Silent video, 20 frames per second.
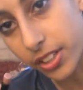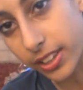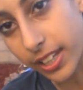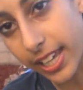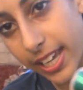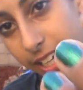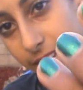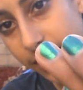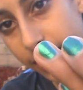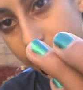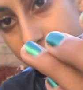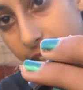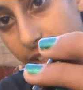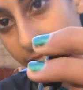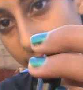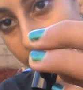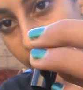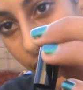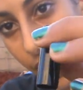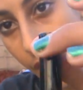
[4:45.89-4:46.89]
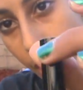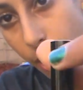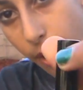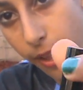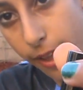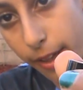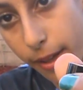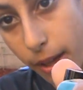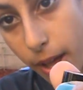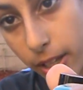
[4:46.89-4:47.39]
lid thingy.
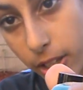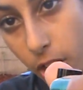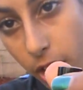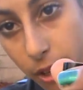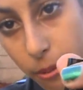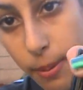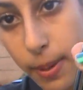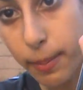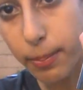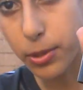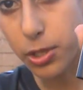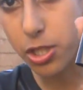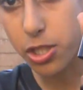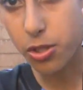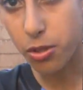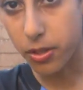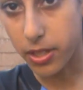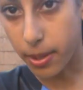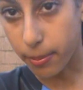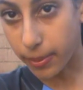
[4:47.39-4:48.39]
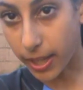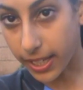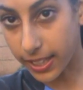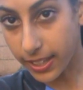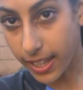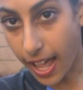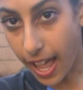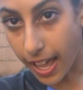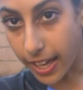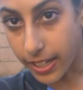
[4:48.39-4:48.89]
A lot of people store them like
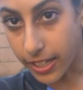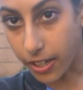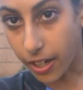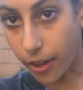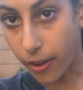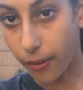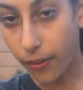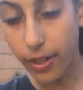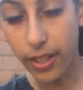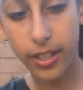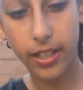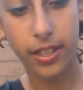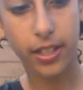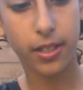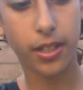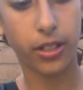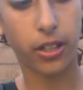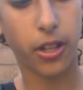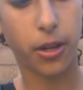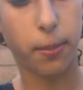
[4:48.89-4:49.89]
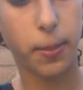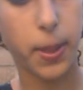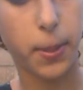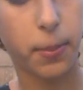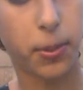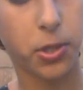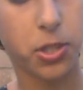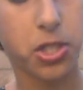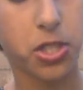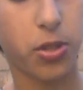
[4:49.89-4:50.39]
that, you know? A lot of
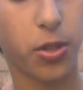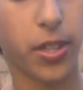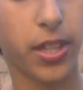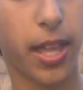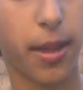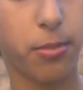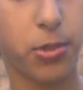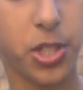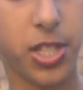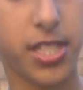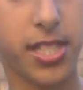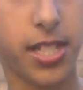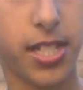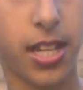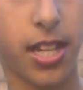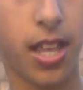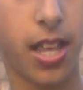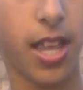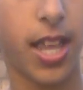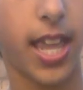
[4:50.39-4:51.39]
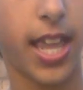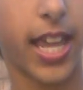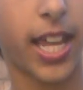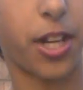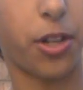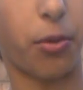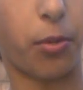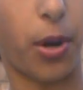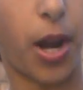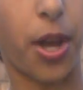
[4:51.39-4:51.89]
people store them just
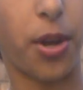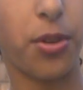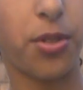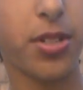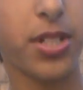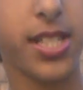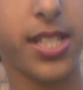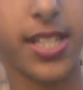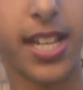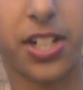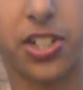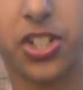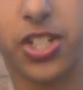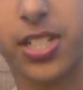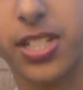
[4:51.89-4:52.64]
in rows, such